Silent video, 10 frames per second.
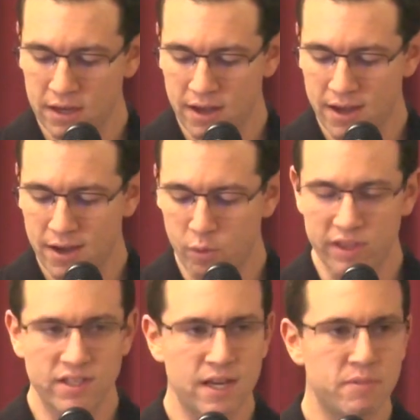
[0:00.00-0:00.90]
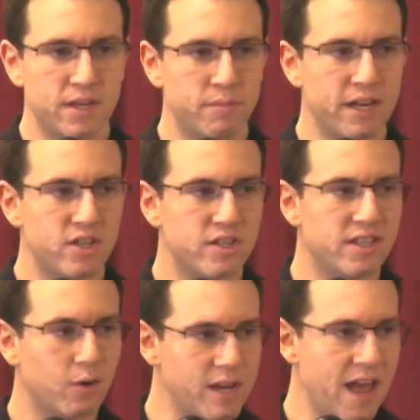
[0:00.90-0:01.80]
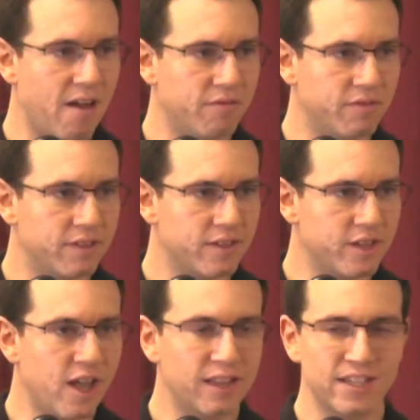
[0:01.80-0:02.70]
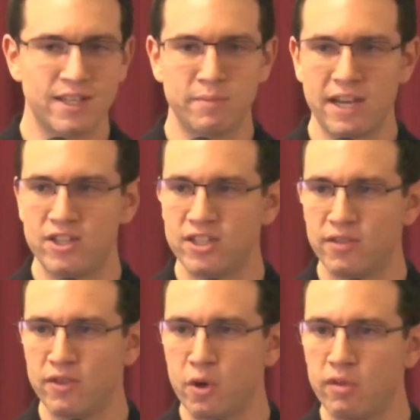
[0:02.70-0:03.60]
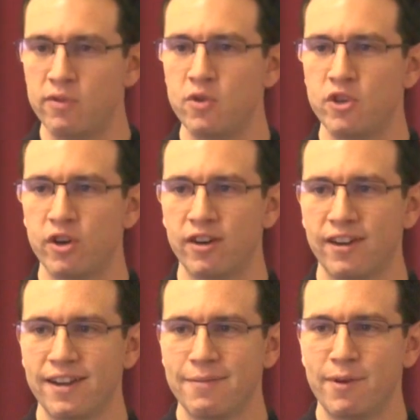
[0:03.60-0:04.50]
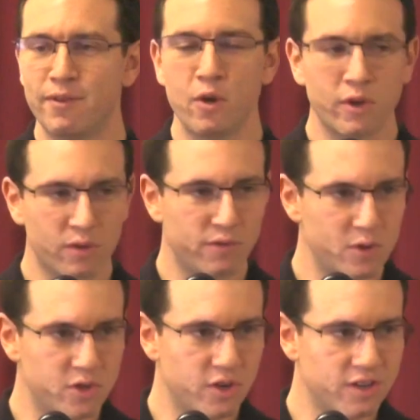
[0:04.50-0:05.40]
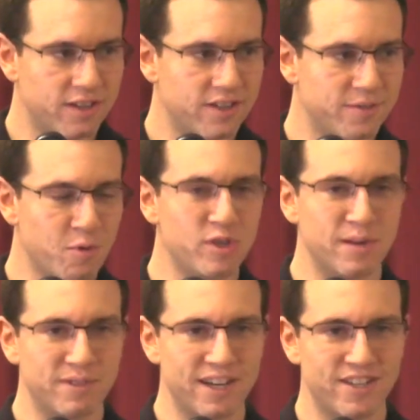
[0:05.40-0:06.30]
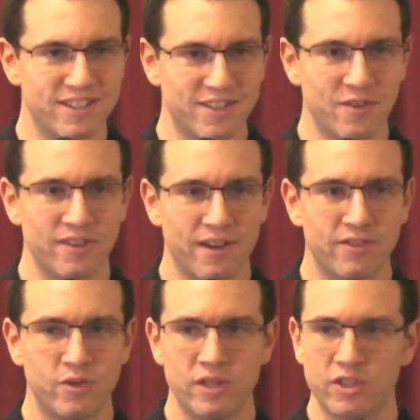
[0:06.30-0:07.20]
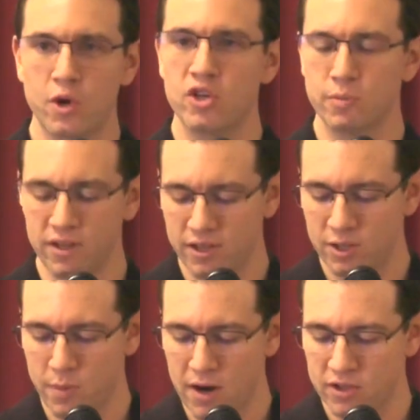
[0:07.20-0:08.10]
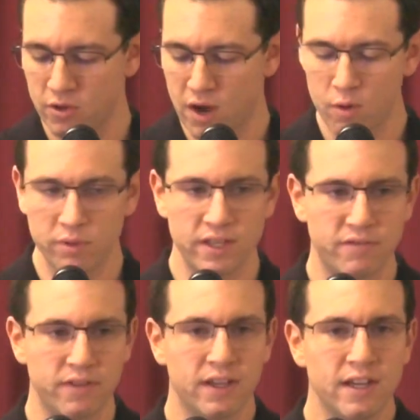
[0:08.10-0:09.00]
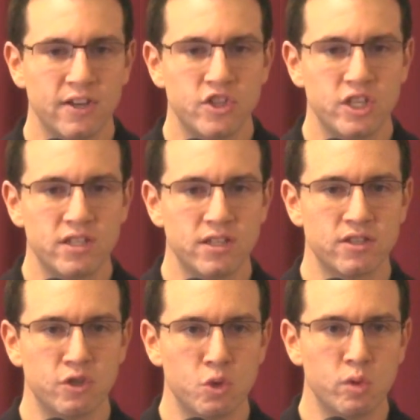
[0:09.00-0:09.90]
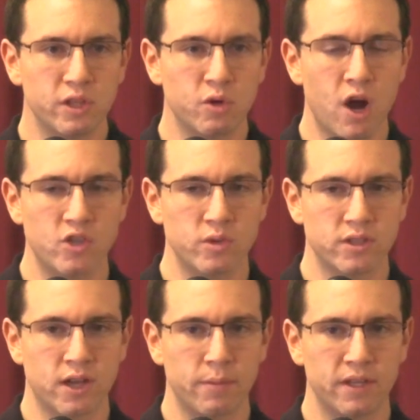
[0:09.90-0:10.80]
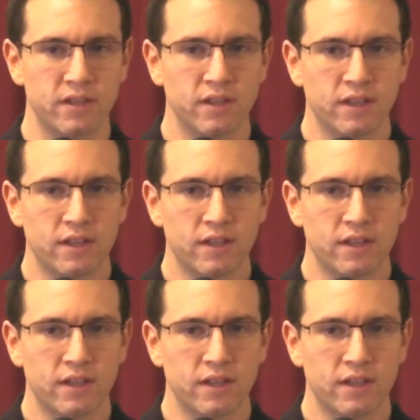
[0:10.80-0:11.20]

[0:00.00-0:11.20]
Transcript: uh, with the same temptations that we have. There's a lot less temptations if you know the future, but if you don't know the future, there's more temptation so, uh, to discouragement and despair. So I don't believe Jesus knew when the cross was coming,